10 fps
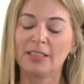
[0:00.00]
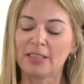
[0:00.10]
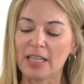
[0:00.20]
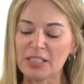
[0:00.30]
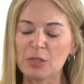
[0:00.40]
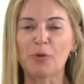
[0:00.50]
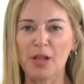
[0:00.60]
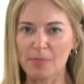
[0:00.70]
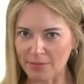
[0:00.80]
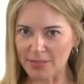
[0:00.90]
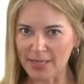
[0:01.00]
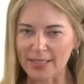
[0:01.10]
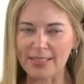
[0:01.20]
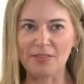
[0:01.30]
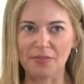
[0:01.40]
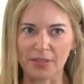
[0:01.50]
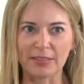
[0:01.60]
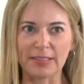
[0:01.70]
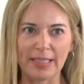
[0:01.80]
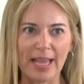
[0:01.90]
lots to pray about tonight,
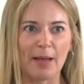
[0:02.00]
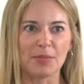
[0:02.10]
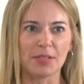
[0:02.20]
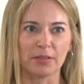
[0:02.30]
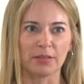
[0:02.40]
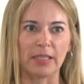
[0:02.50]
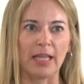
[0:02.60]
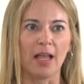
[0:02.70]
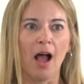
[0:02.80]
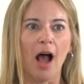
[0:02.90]
definitely. Absolutely.